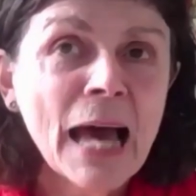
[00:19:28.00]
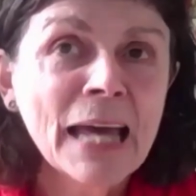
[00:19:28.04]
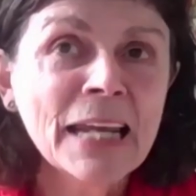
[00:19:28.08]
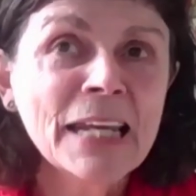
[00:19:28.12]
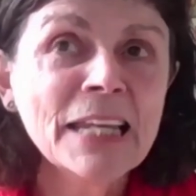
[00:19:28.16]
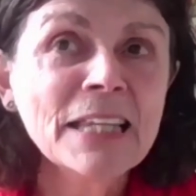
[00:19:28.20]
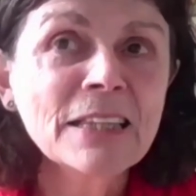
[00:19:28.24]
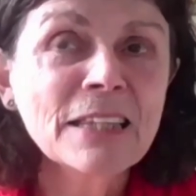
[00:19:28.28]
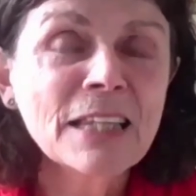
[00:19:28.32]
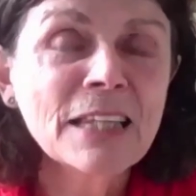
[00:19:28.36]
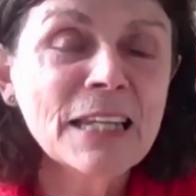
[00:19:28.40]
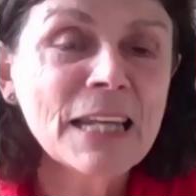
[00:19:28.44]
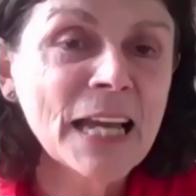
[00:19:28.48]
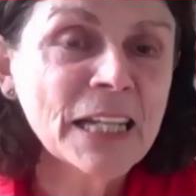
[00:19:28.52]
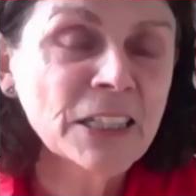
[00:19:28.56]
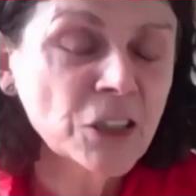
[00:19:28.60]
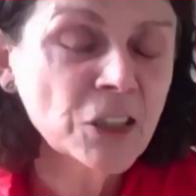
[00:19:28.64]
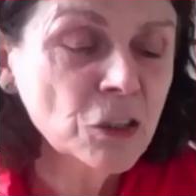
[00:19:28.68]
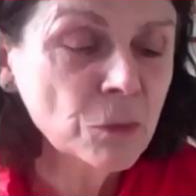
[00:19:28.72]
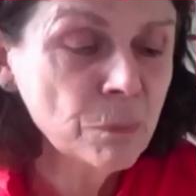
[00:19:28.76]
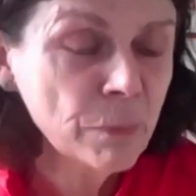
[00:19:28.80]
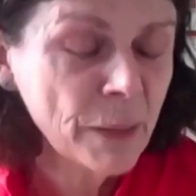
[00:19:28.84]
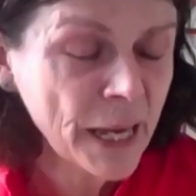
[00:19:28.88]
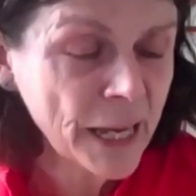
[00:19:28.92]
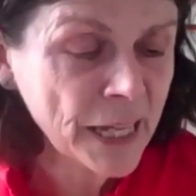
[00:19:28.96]
And in the
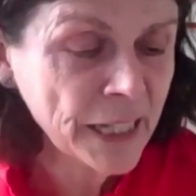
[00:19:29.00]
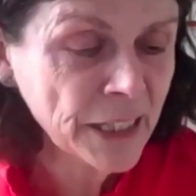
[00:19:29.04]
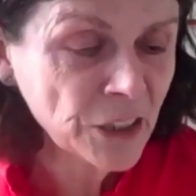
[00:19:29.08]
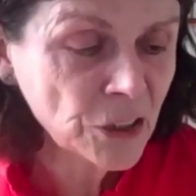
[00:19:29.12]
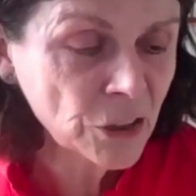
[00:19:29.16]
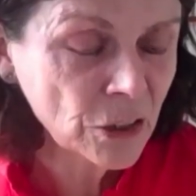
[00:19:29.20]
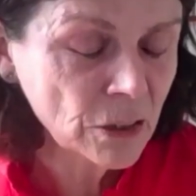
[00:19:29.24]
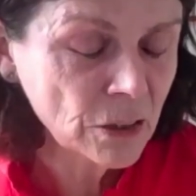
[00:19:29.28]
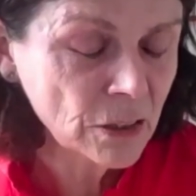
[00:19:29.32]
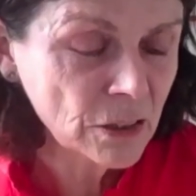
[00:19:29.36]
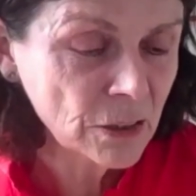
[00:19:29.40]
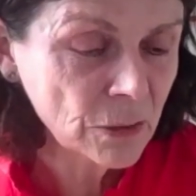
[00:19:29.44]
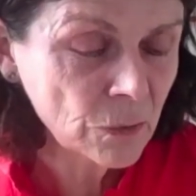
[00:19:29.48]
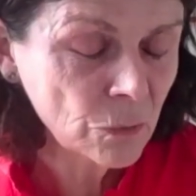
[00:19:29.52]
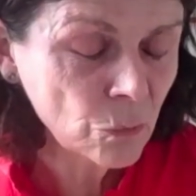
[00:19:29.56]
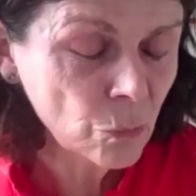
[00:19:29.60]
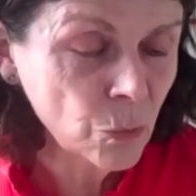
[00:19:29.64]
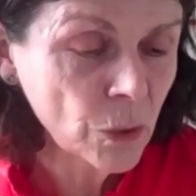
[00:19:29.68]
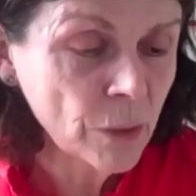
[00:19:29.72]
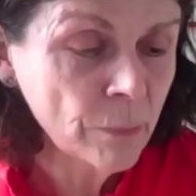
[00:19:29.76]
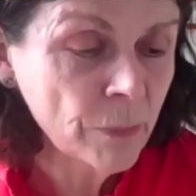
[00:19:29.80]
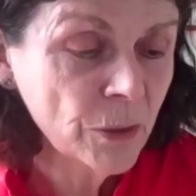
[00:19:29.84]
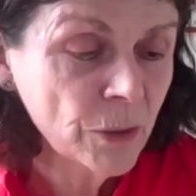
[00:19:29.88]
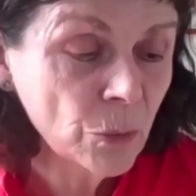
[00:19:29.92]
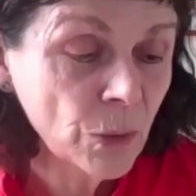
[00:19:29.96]
letters pages,
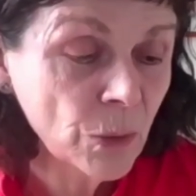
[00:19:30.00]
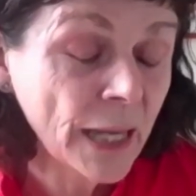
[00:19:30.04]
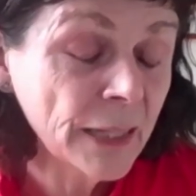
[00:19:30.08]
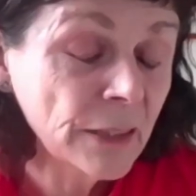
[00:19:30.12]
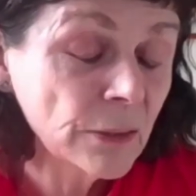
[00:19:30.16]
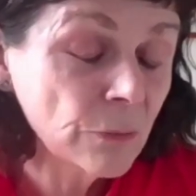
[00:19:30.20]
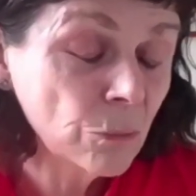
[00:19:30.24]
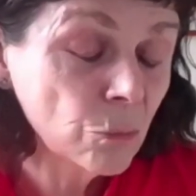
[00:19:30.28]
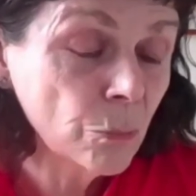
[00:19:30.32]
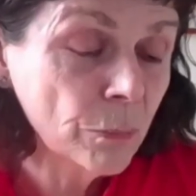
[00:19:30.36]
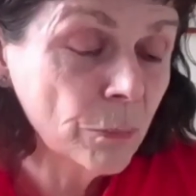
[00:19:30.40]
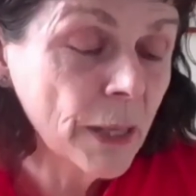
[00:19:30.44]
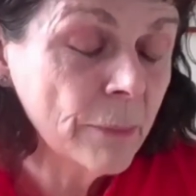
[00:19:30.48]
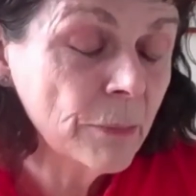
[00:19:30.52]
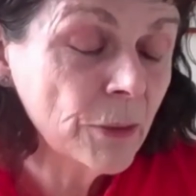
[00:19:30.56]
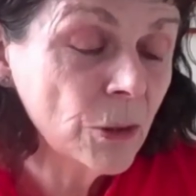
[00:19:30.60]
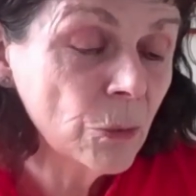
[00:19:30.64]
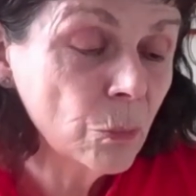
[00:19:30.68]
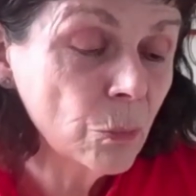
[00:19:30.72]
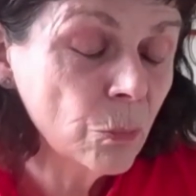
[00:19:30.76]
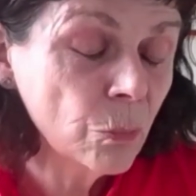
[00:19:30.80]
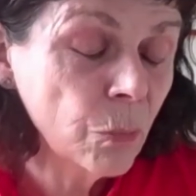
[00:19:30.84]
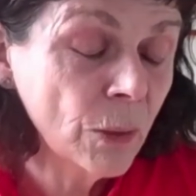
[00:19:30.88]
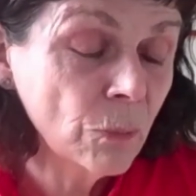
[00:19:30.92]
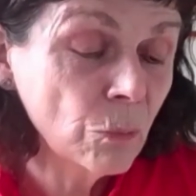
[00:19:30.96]
women, and
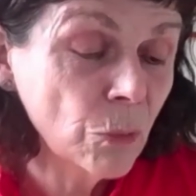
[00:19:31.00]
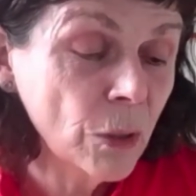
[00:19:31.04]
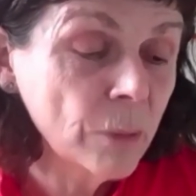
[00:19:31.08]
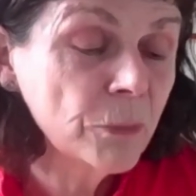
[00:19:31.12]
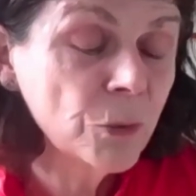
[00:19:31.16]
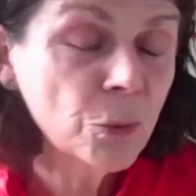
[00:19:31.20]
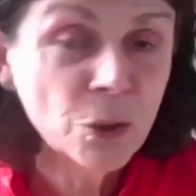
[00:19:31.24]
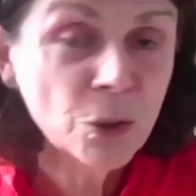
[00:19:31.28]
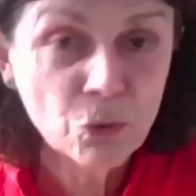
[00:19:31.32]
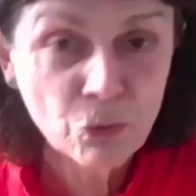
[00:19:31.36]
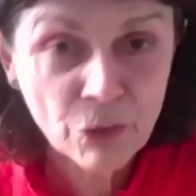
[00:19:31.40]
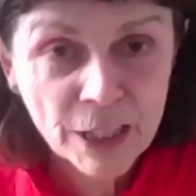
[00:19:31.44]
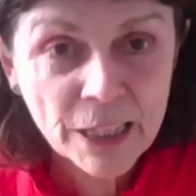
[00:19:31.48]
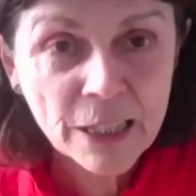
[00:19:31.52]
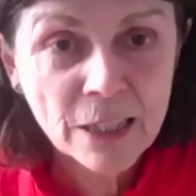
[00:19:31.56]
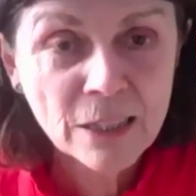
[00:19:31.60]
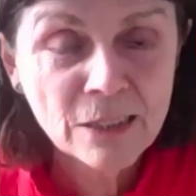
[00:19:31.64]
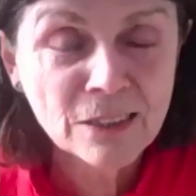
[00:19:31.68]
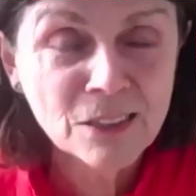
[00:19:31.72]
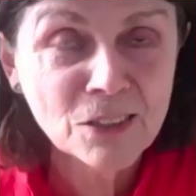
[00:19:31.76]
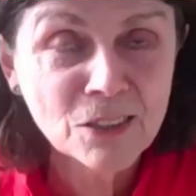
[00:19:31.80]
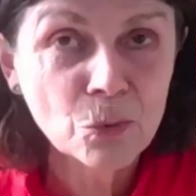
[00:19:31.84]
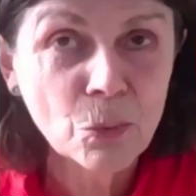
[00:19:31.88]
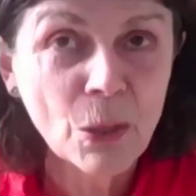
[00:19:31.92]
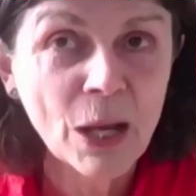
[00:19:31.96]
maybe when women would ring
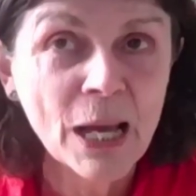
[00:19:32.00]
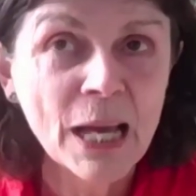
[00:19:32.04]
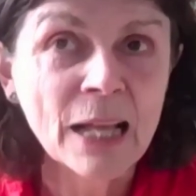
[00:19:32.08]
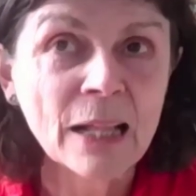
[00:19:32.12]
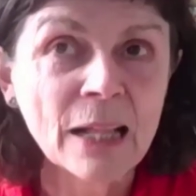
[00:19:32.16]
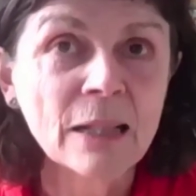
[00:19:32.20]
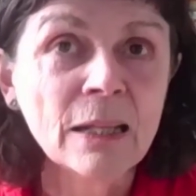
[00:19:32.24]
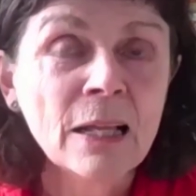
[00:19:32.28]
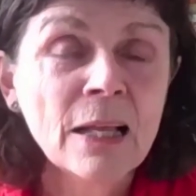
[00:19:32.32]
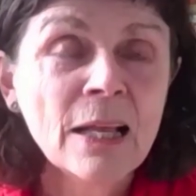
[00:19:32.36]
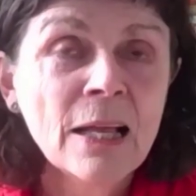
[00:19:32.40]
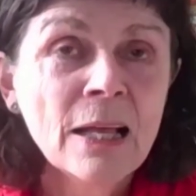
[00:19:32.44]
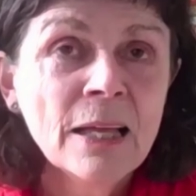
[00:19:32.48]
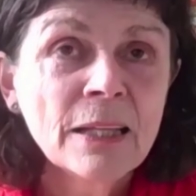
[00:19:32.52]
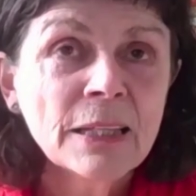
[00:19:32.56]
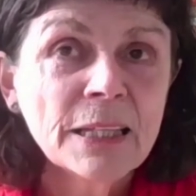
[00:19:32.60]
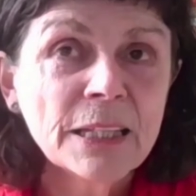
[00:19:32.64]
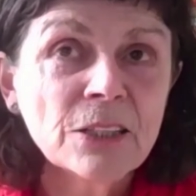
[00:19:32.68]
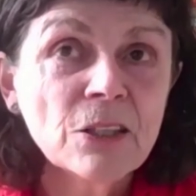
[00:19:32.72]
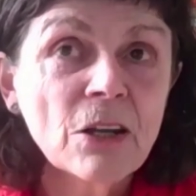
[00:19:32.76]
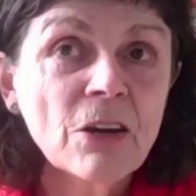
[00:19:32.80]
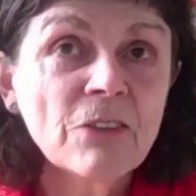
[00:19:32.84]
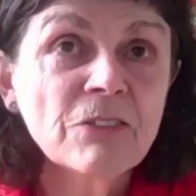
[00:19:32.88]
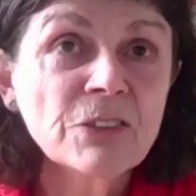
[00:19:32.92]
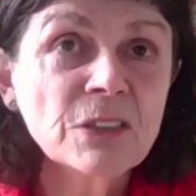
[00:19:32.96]
us as well,
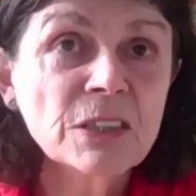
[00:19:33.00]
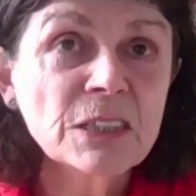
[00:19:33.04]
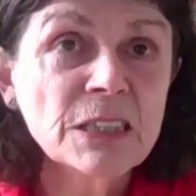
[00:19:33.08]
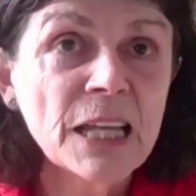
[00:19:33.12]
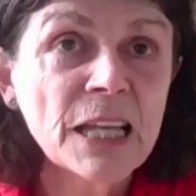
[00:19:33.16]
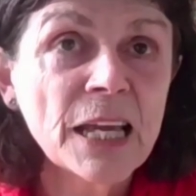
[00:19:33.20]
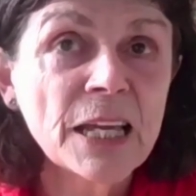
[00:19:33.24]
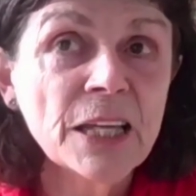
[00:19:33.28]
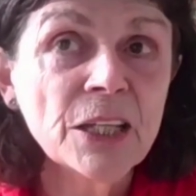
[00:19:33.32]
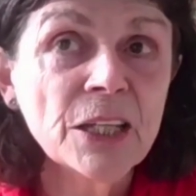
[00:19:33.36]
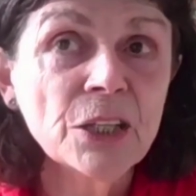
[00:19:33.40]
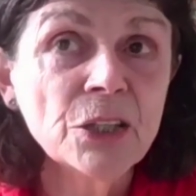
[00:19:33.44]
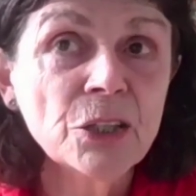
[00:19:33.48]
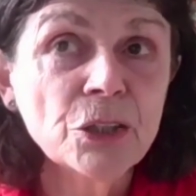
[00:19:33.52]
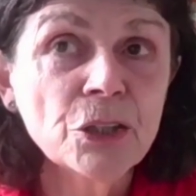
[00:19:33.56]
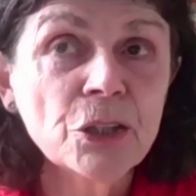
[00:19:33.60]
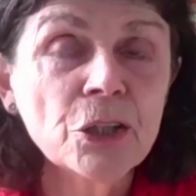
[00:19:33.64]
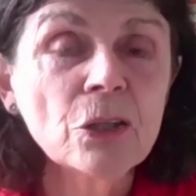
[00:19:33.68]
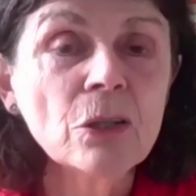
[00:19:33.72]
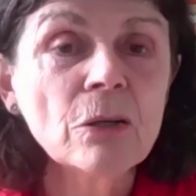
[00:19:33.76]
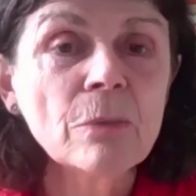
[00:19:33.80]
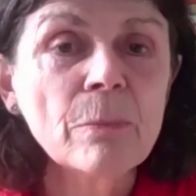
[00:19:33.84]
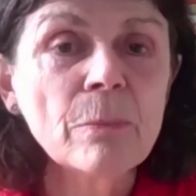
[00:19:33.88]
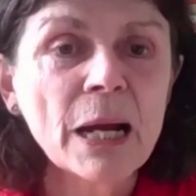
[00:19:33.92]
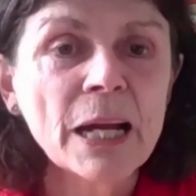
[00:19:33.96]
they'd often say,
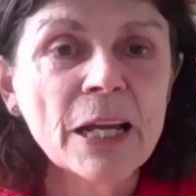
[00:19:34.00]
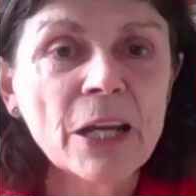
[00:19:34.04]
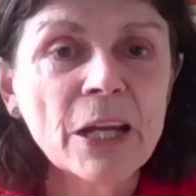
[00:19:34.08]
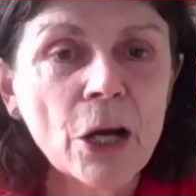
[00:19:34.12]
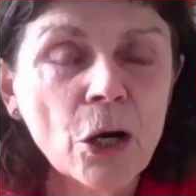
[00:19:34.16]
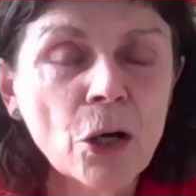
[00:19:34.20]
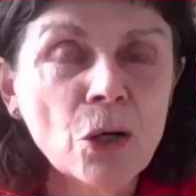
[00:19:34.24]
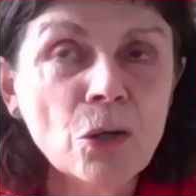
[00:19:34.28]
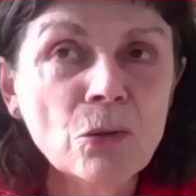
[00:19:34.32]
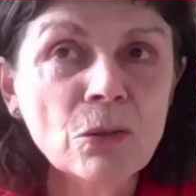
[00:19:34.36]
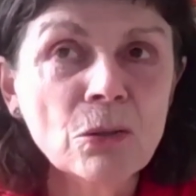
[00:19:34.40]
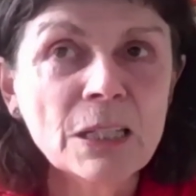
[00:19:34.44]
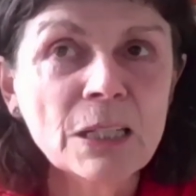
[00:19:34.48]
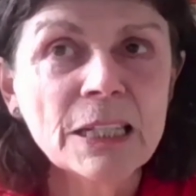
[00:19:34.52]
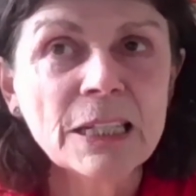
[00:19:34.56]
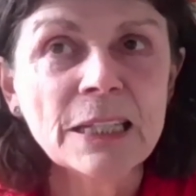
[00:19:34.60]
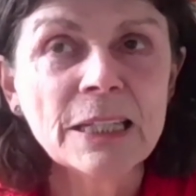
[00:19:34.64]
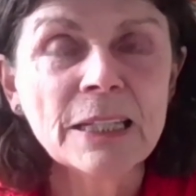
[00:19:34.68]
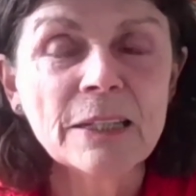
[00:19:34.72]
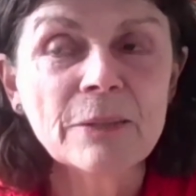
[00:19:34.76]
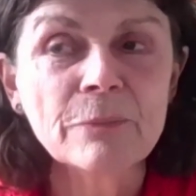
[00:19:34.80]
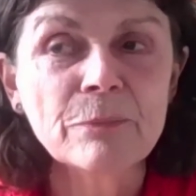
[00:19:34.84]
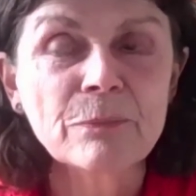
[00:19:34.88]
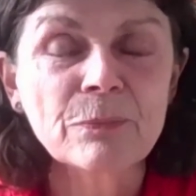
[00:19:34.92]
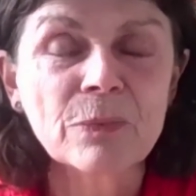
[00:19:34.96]
you're my
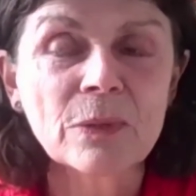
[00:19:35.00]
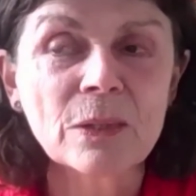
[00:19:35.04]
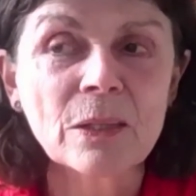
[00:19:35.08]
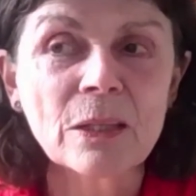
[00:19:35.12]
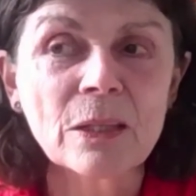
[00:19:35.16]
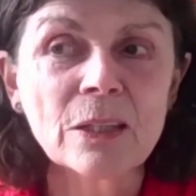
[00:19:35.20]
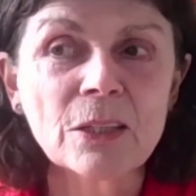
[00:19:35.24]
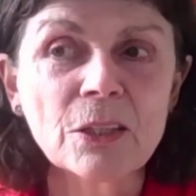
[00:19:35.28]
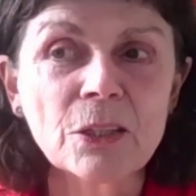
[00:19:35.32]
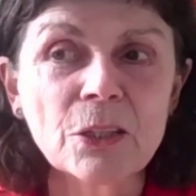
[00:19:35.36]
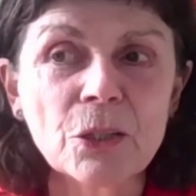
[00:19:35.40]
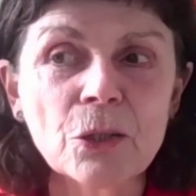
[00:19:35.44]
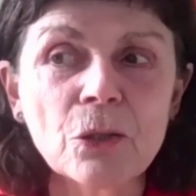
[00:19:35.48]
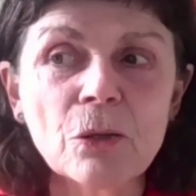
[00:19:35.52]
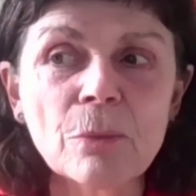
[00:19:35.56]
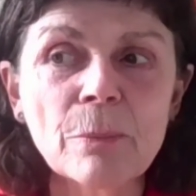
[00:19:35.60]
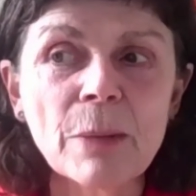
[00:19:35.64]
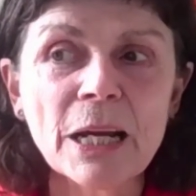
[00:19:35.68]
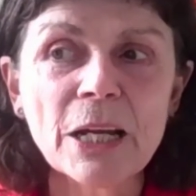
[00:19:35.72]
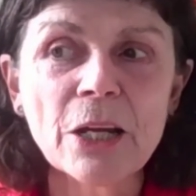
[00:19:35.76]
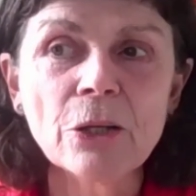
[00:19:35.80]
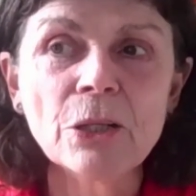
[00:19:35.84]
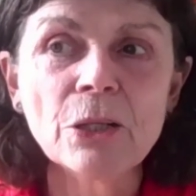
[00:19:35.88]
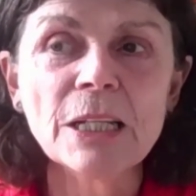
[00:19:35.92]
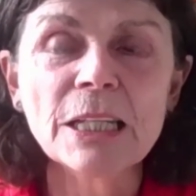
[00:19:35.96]
only
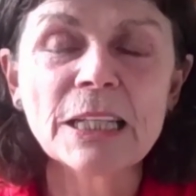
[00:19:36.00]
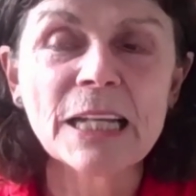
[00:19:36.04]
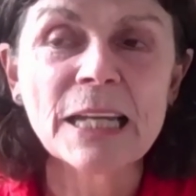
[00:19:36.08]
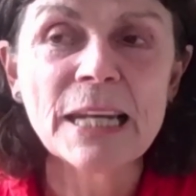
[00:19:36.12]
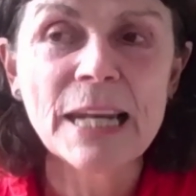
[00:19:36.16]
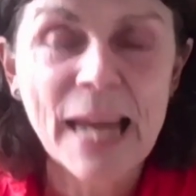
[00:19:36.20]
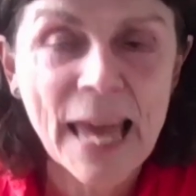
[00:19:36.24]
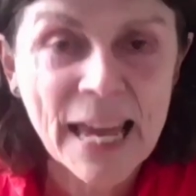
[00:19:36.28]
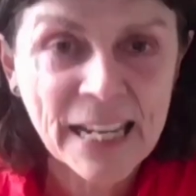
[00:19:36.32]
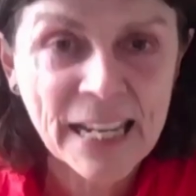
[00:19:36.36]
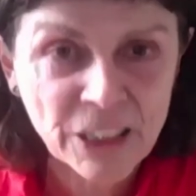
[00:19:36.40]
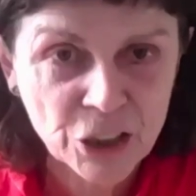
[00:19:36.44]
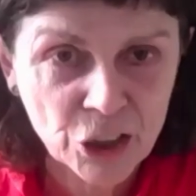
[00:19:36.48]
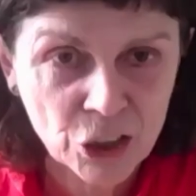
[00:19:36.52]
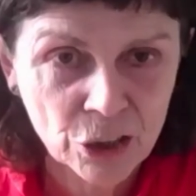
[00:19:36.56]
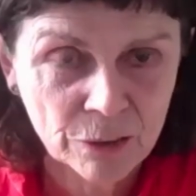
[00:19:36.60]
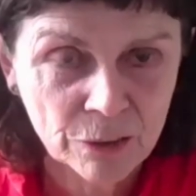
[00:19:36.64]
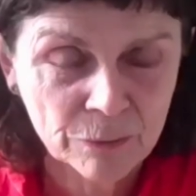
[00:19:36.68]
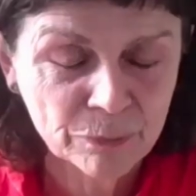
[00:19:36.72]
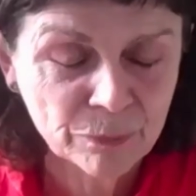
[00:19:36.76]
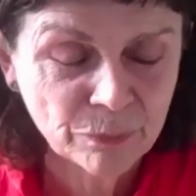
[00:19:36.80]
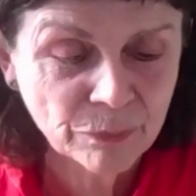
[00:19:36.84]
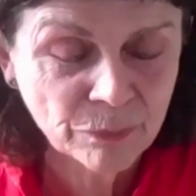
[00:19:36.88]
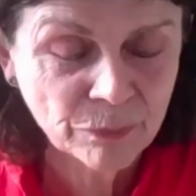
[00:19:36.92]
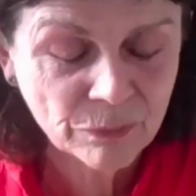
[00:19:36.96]

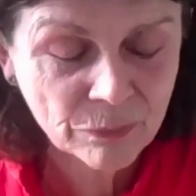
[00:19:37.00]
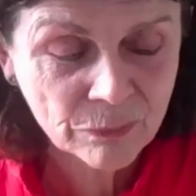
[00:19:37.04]
connection